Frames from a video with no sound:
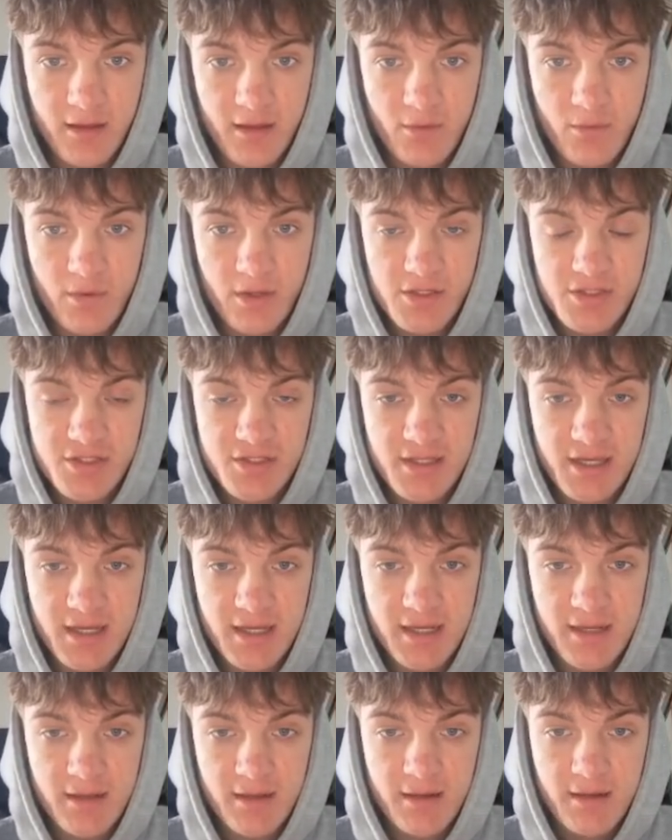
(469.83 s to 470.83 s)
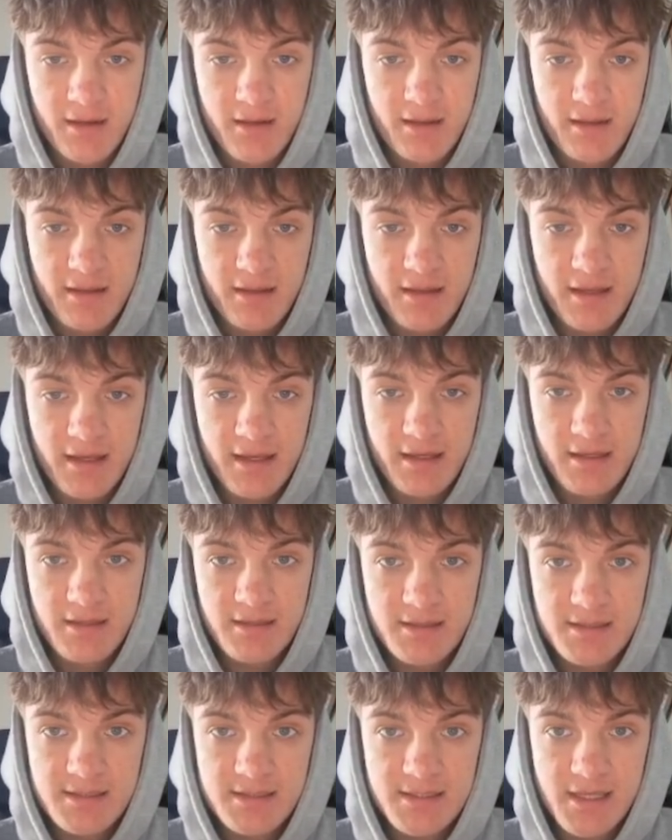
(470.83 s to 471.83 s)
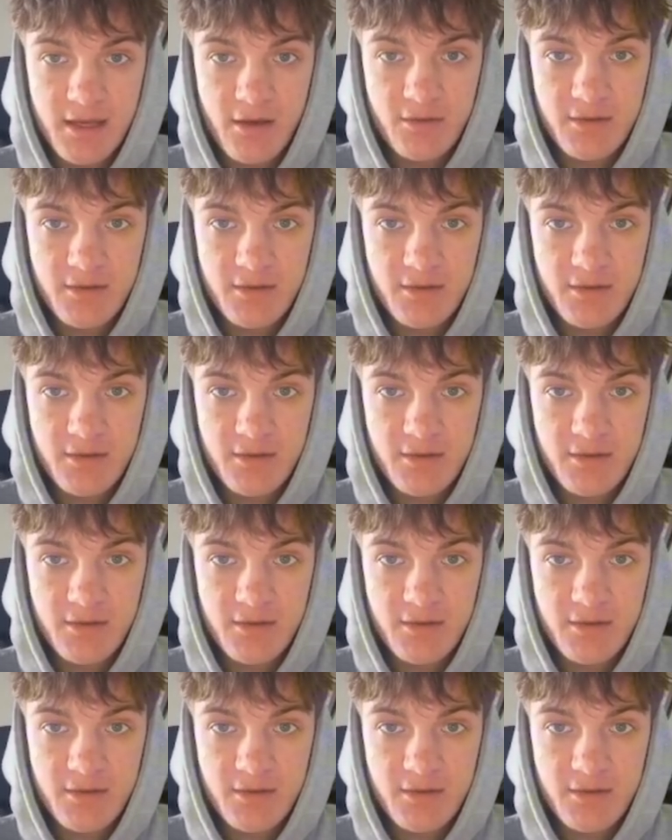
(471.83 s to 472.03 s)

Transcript: which then they sell